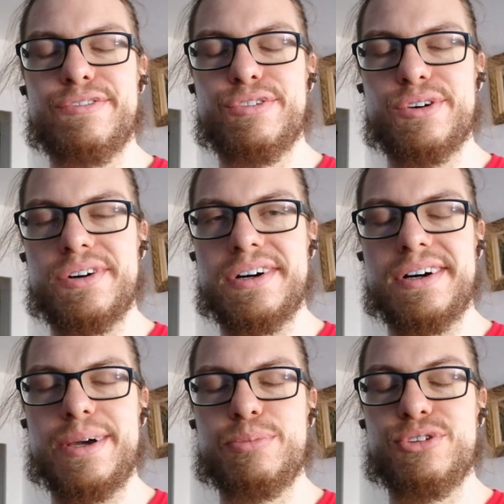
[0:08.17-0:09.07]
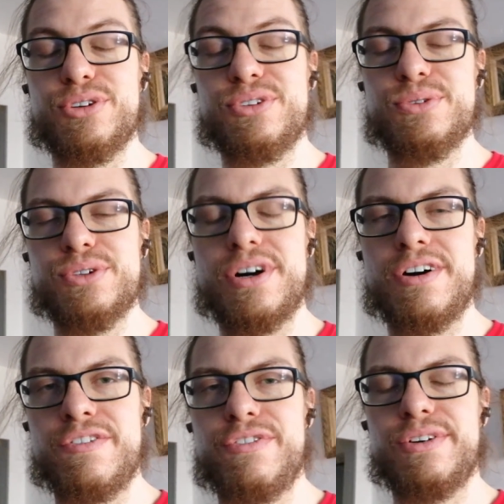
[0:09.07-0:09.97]
for episode 2
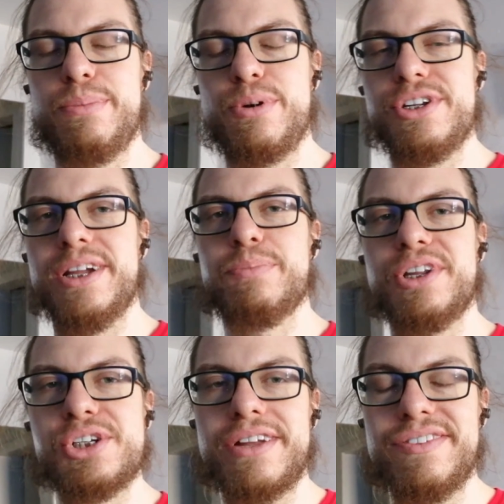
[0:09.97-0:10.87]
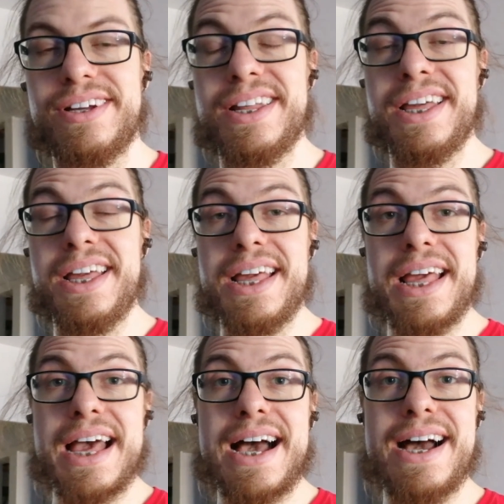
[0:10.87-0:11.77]
of Project Big Stefan.
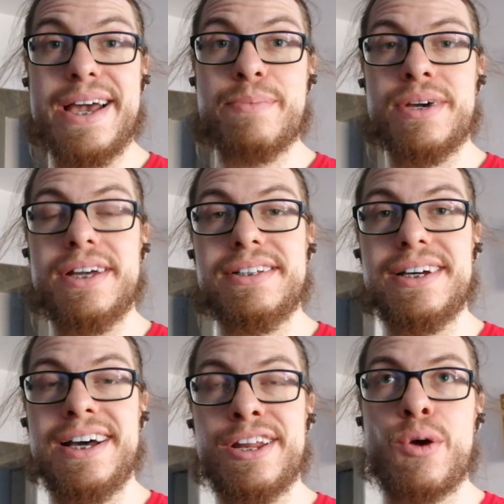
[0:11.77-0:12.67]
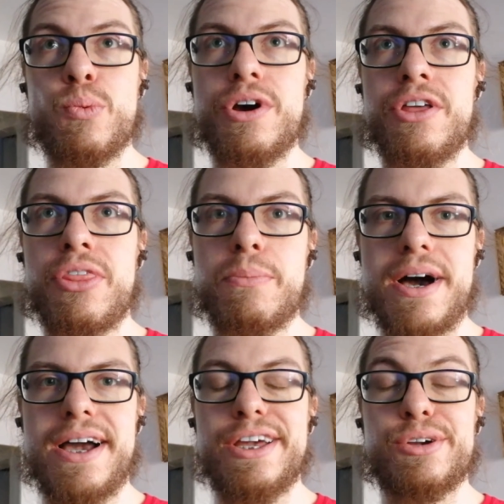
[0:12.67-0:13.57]
I'm done with
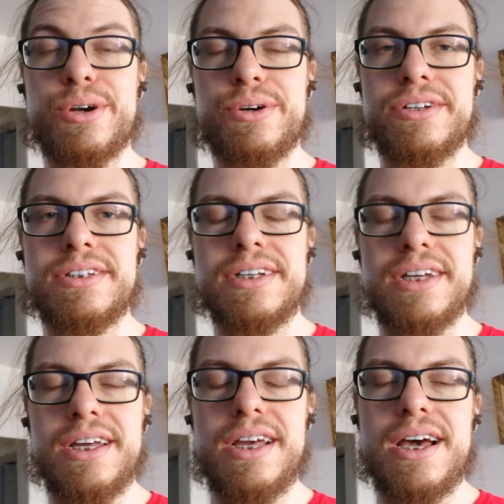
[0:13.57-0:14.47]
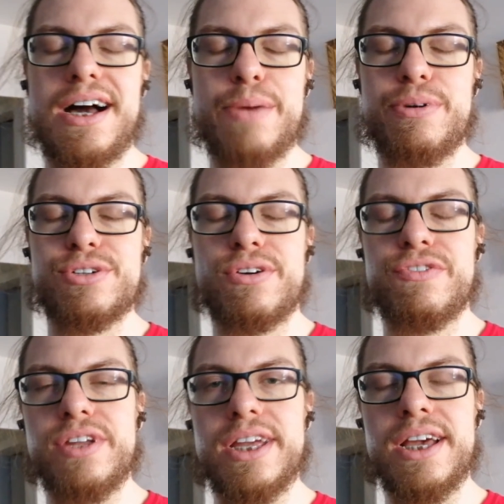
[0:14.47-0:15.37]
my current
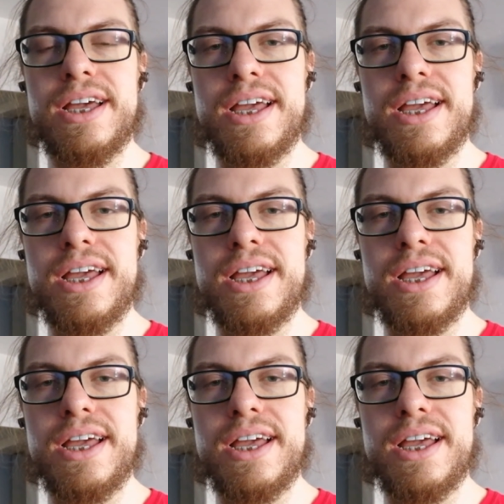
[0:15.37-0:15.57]
hypertrophy